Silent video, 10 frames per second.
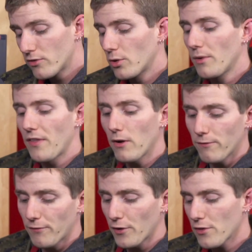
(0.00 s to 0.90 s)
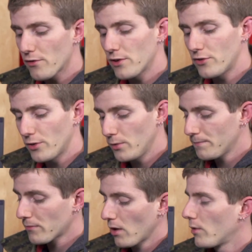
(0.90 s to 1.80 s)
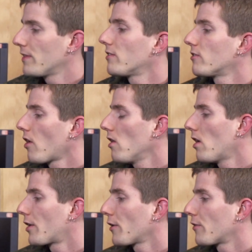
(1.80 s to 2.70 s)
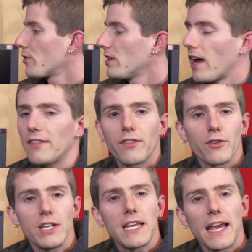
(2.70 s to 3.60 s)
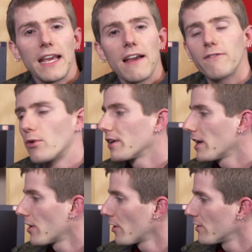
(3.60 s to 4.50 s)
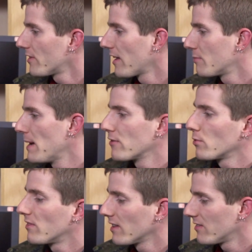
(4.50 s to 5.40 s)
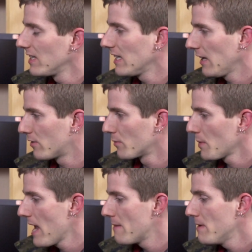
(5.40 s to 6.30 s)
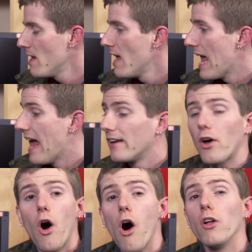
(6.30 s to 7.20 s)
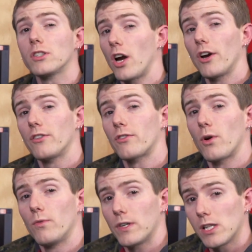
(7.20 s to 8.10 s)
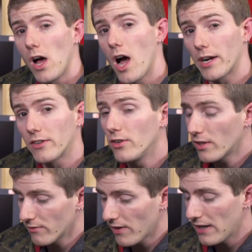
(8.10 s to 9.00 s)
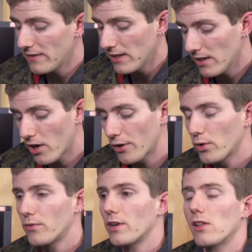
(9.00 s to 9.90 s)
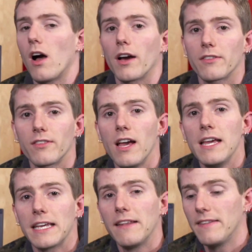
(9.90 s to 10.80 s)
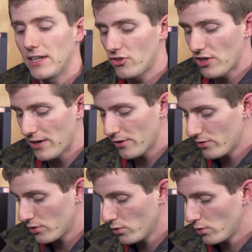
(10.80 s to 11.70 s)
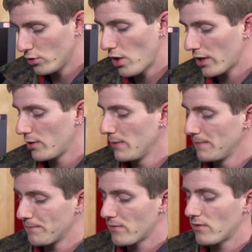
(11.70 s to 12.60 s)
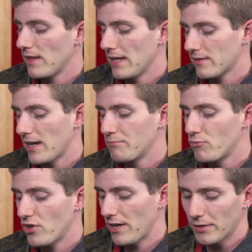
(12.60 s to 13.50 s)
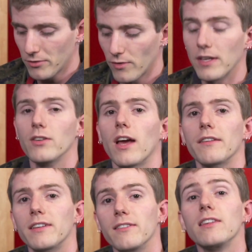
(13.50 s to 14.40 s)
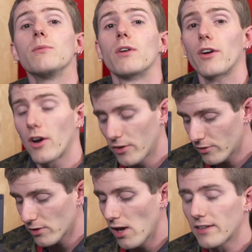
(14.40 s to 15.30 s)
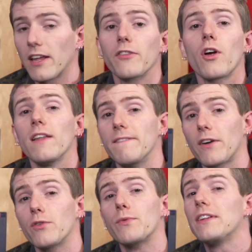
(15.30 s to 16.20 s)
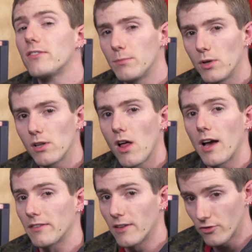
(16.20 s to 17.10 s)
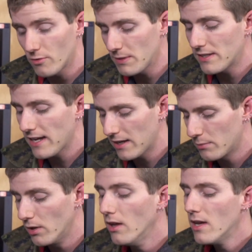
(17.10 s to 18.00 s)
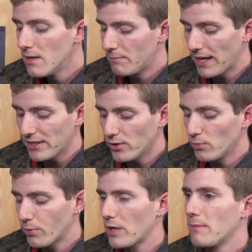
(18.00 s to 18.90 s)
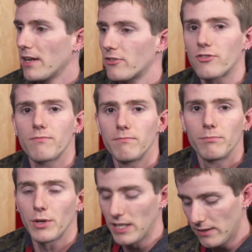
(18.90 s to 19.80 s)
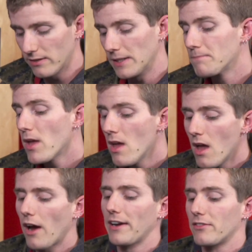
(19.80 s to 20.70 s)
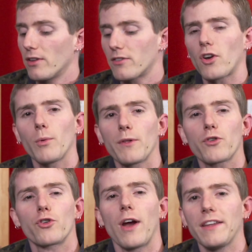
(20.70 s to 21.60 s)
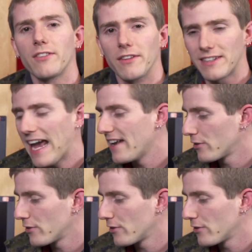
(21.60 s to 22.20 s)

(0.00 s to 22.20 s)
So without further ado, oh, this is all on our 3930K at 4 gigahertz test bench with 16 gigs of RAM, and all cards are overclocked. You can find the card overclocks in the shared Google document that I share so that you guys can see what our cards are clocked at. They're all at very reasonable clocks that should be attainable by you pretty easily. All right, so let's start with Crysis. Can